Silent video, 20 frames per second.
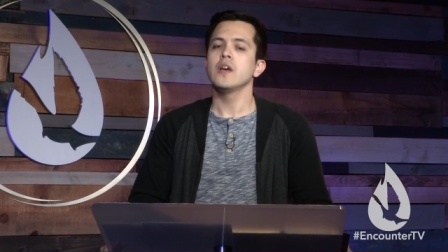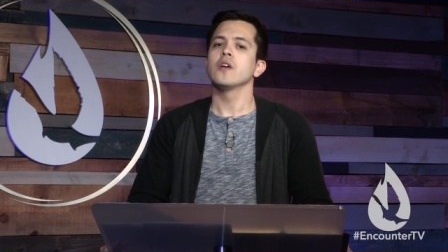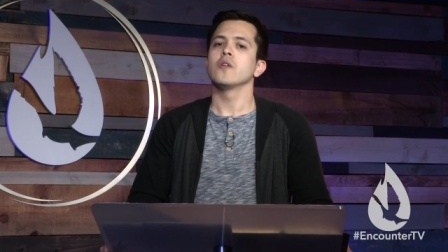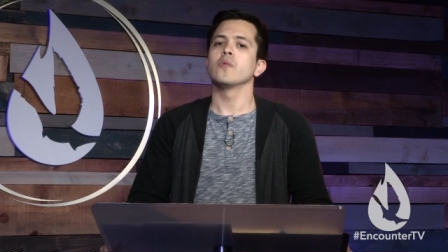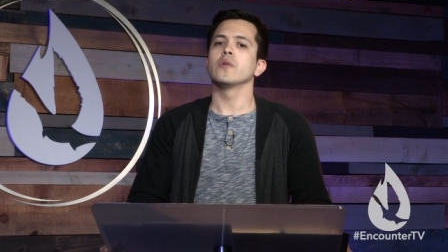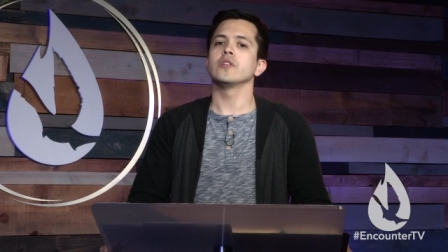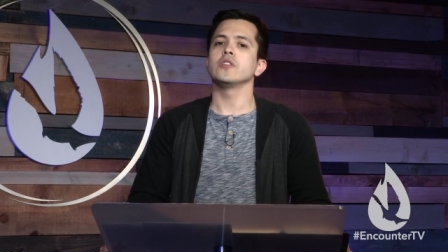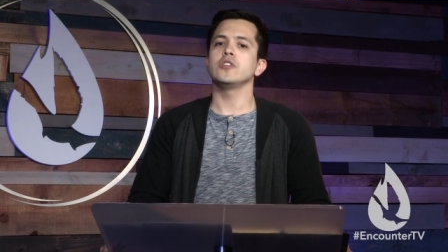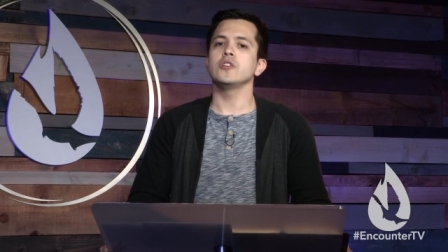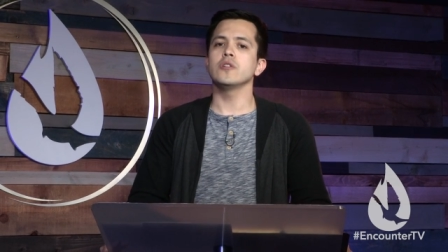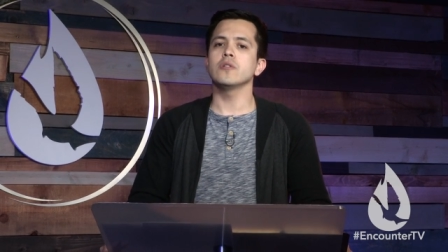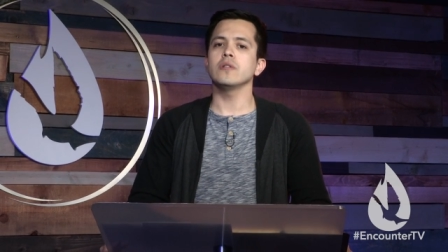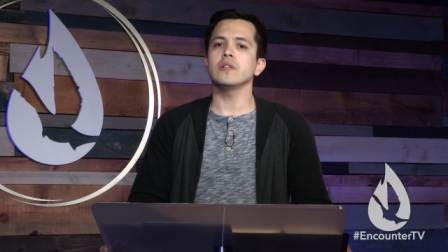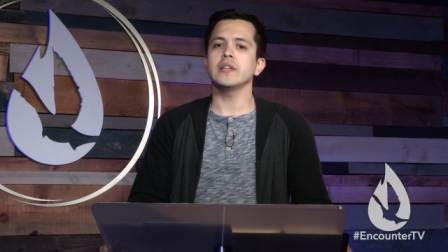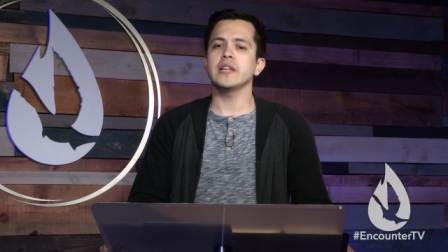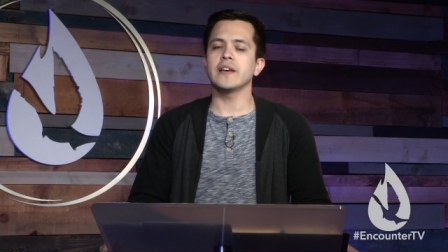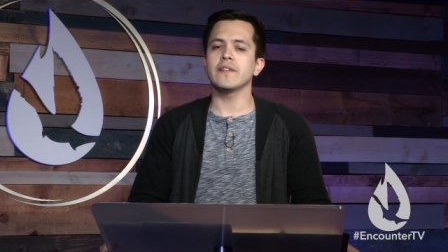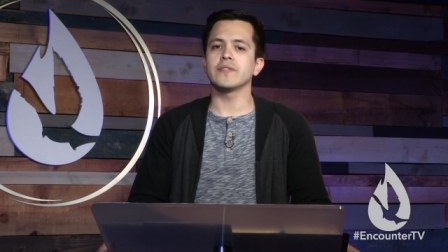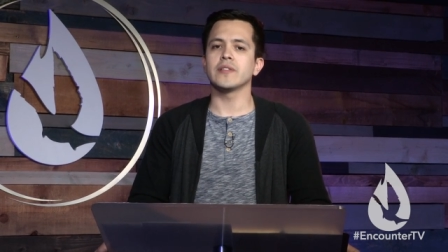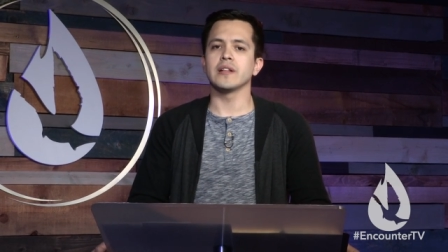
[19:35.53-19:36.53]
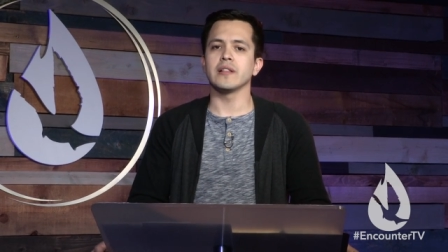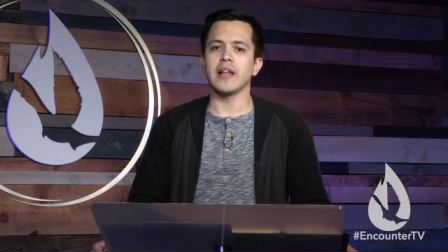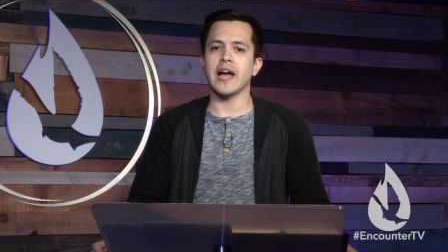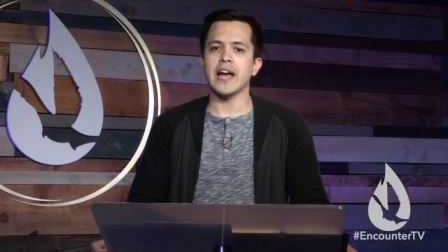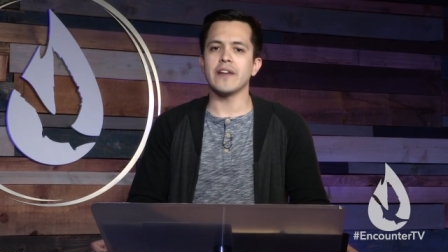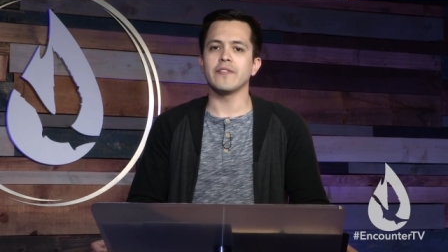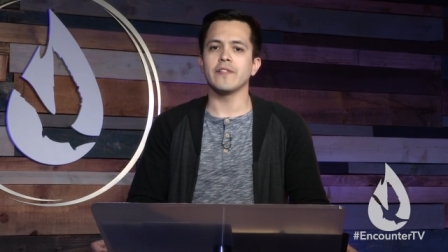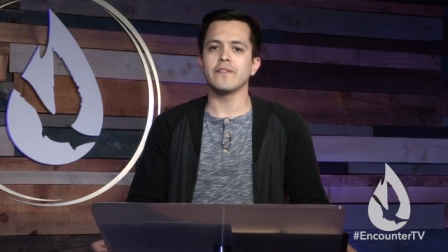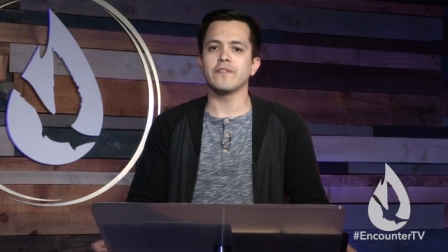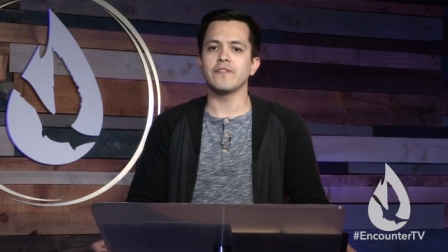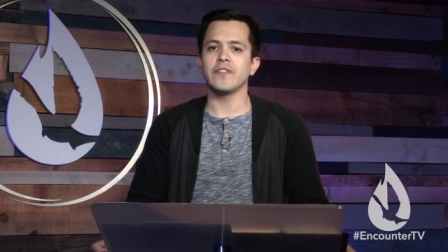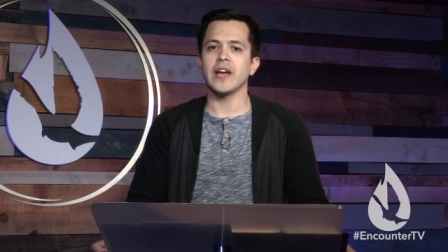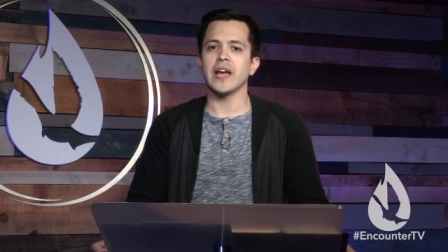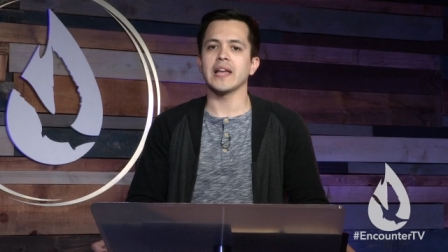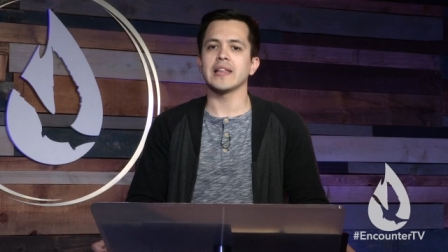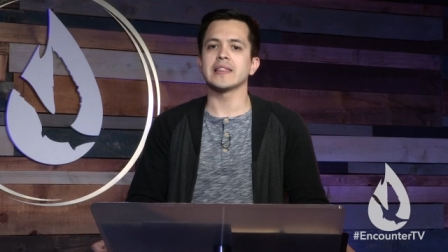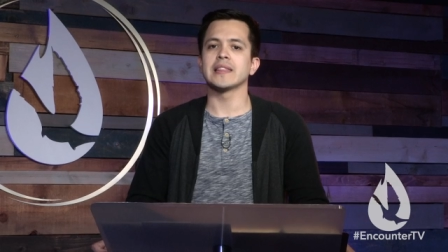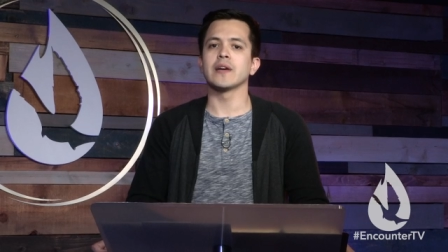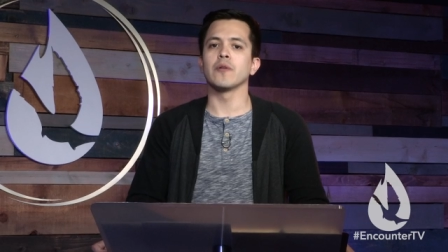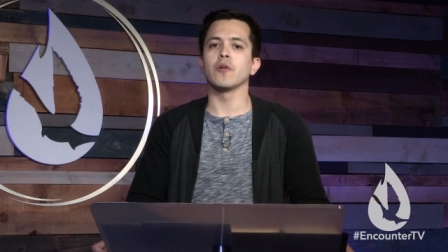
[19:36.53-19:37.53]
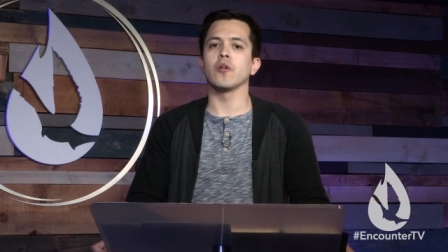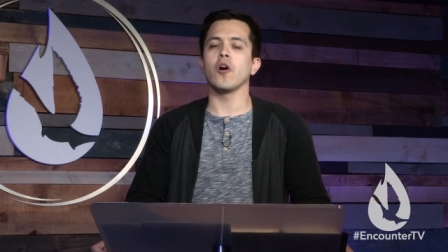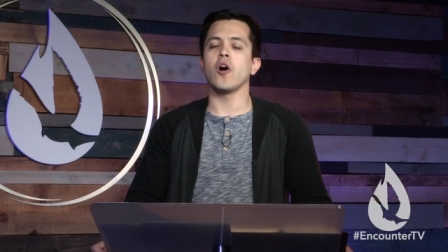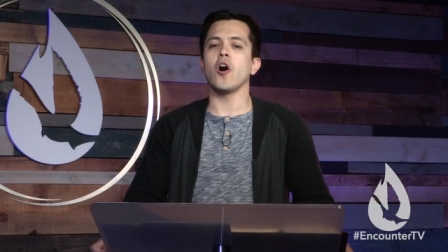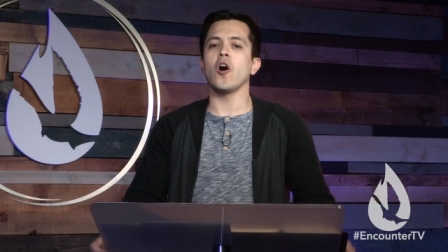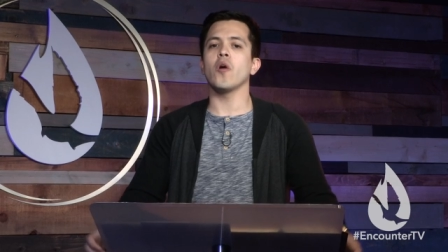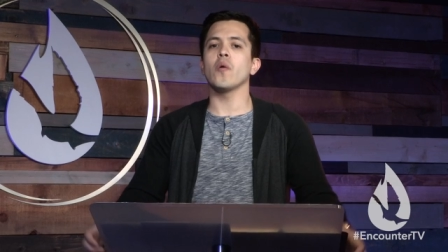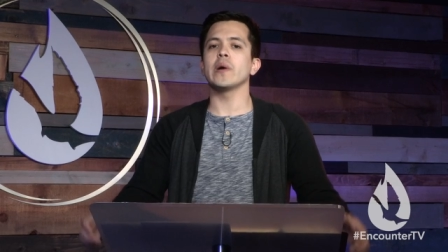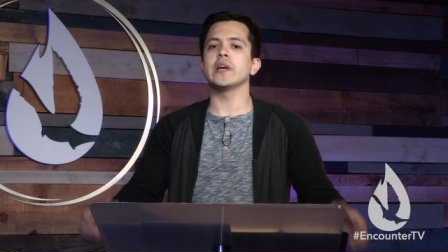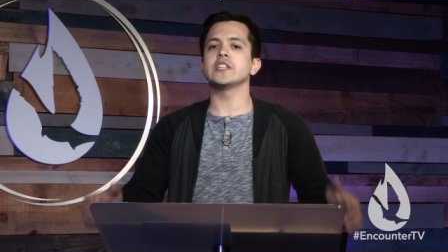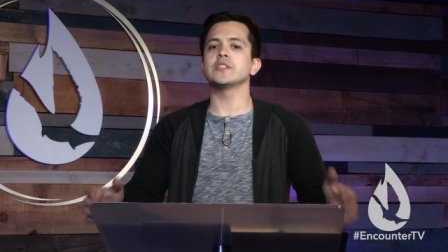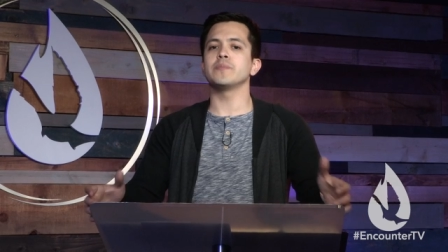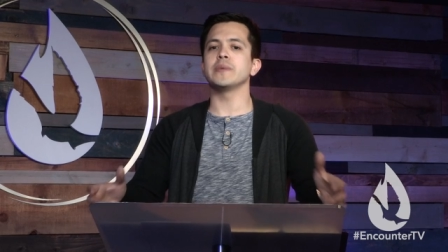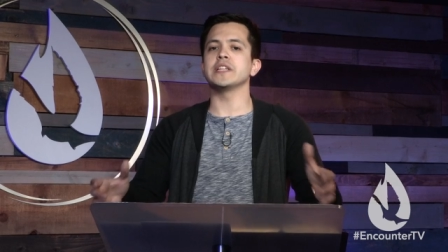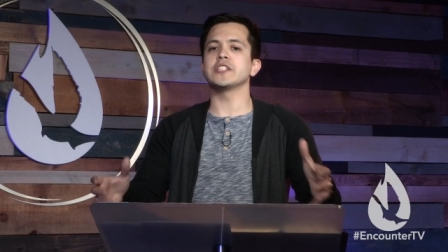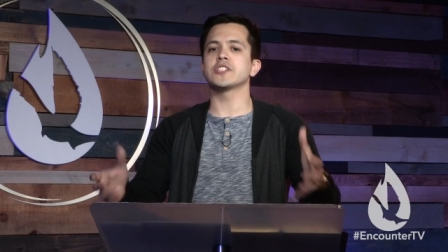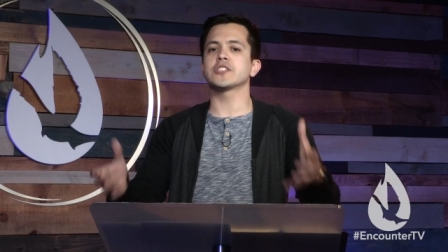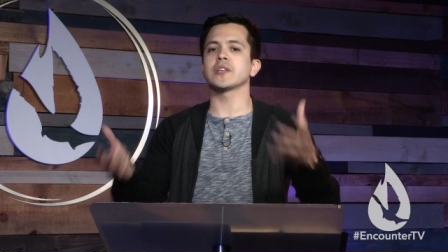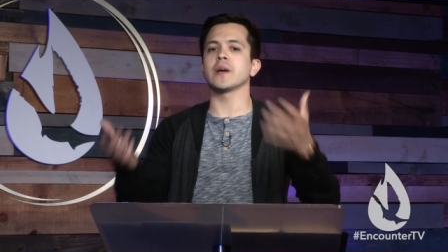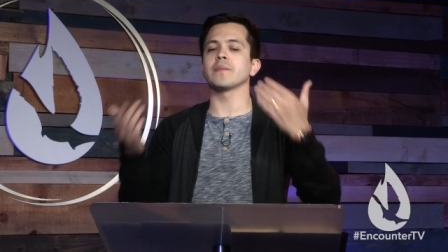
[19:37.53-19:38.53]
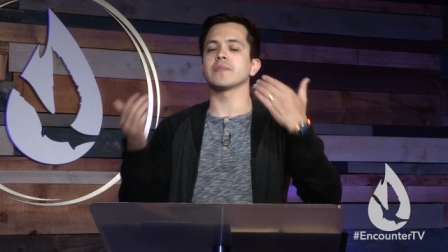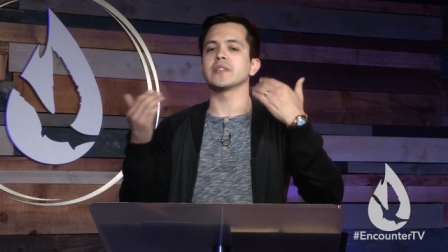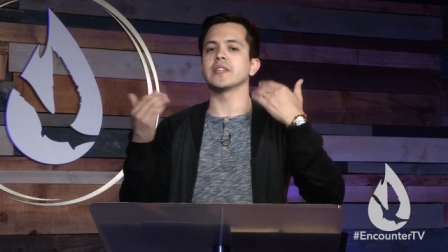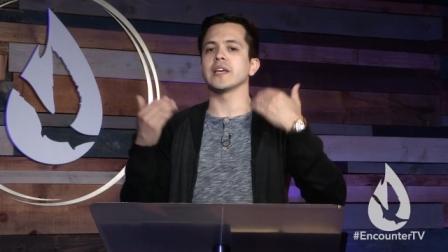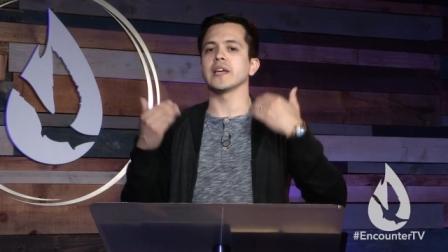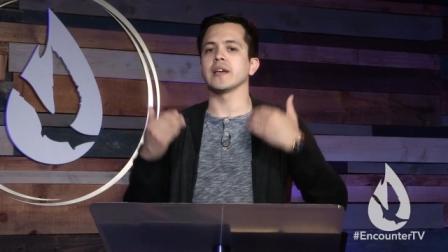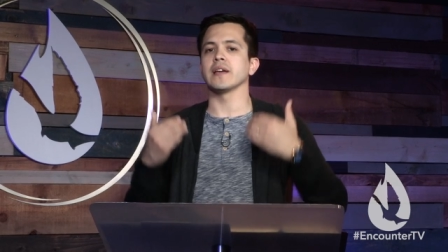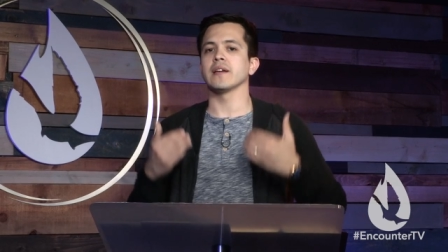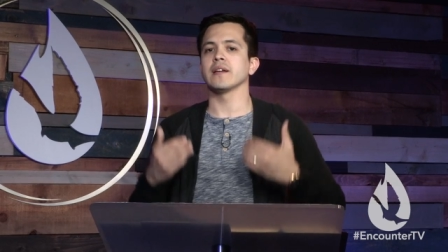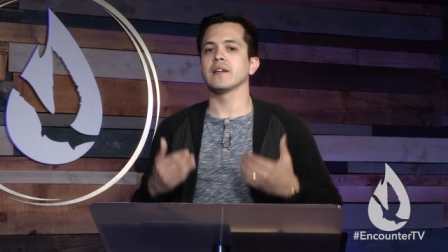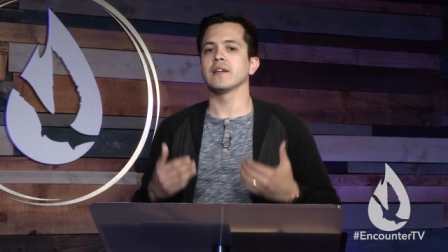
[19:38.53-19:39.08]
When you live the life of faith, there will always be something